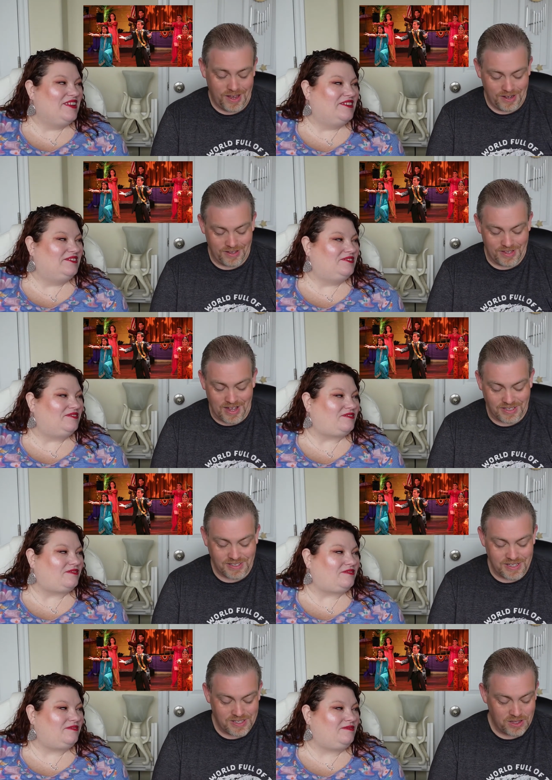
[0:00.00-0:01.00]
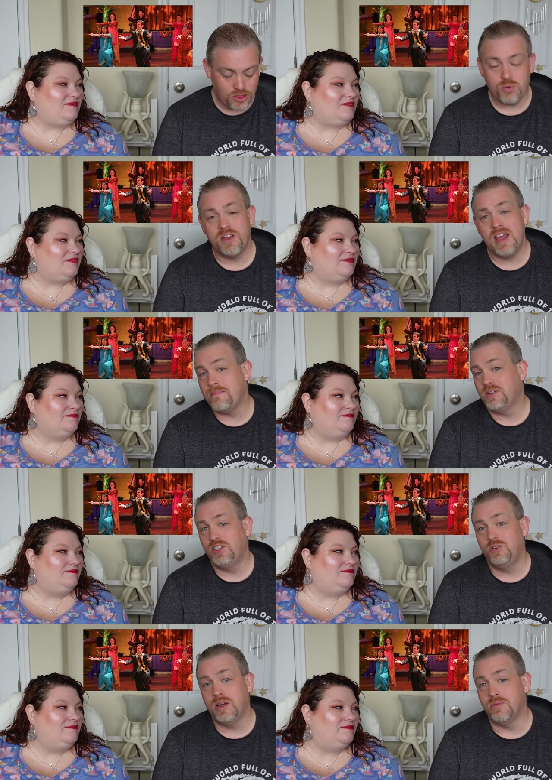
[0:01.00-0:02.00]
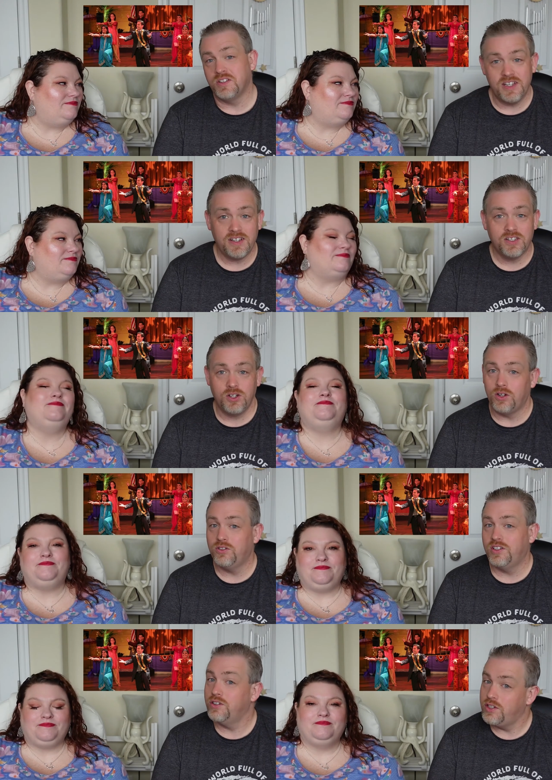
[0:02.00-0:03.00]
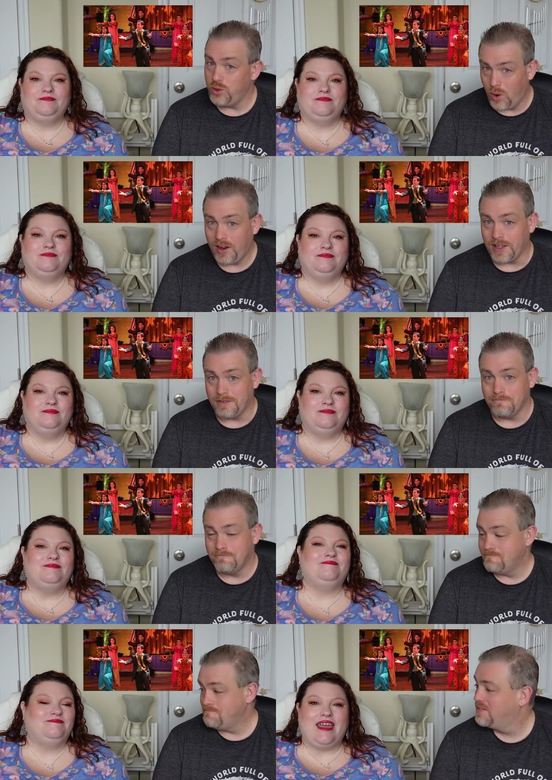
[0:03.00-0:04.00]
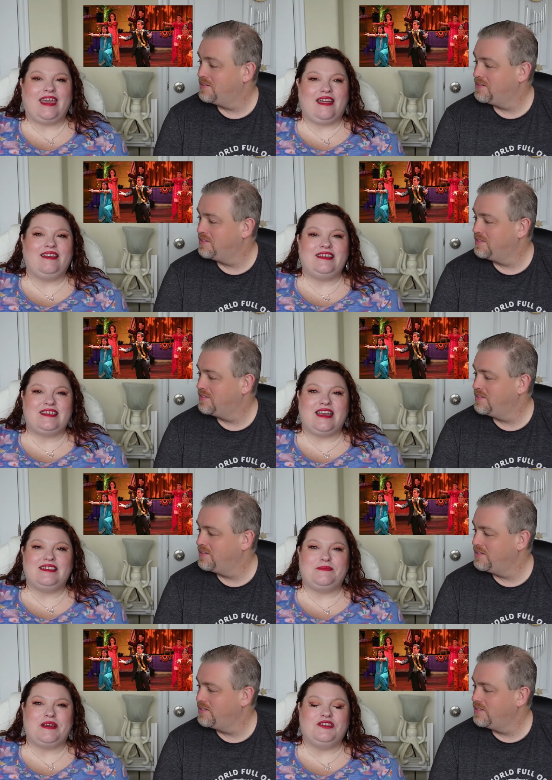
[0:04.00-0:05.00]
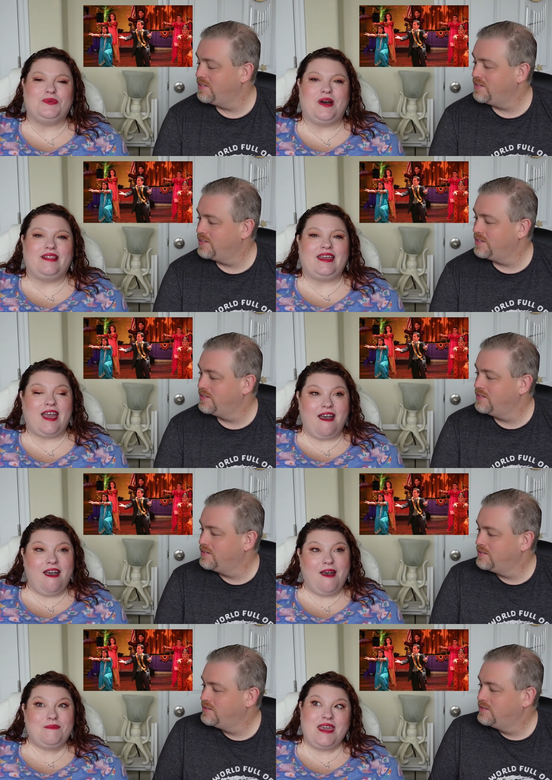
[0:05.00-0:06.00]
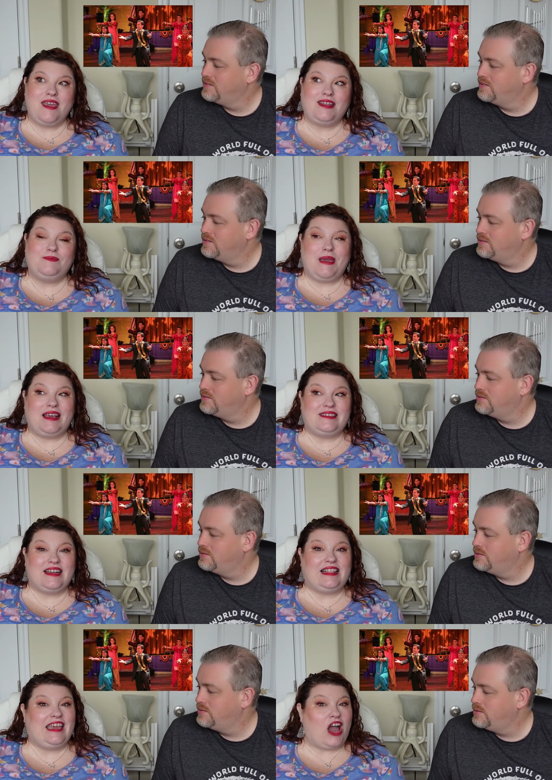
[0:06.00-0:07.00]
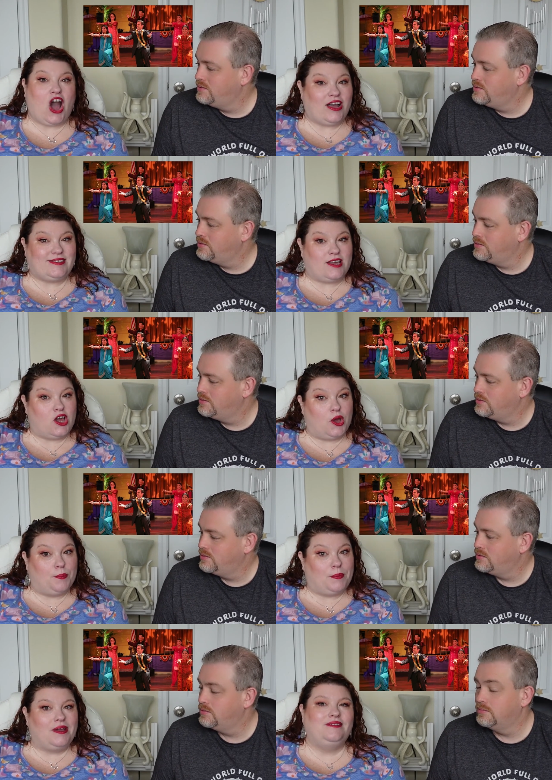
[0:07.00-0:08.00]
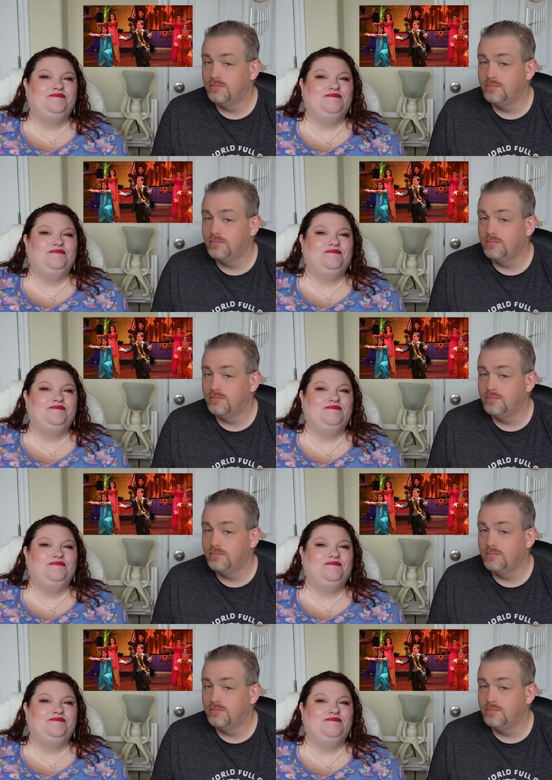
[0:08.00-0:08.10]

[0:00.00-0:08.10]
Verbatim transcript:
Speaker 1: that in the season three episode number six called Diwali.
Speaker 2: Like Kelly says about Diwali, um, it's basically awesome.